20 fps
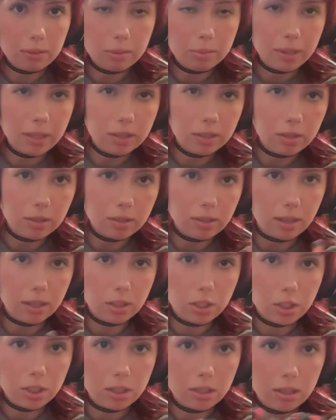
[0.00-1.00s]
band, they're
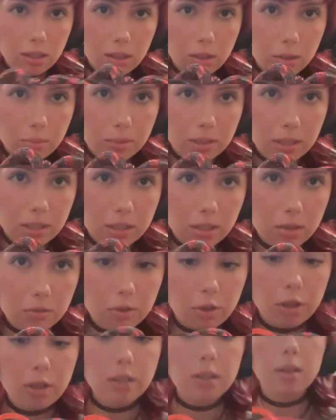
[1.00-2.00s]
attached to the other pieces of
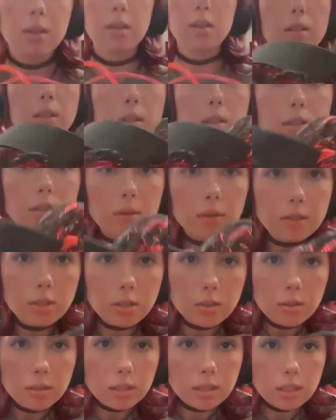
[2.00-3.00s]
crin. So as
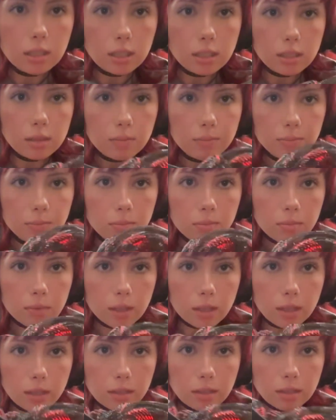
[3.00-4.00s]
you can see, it's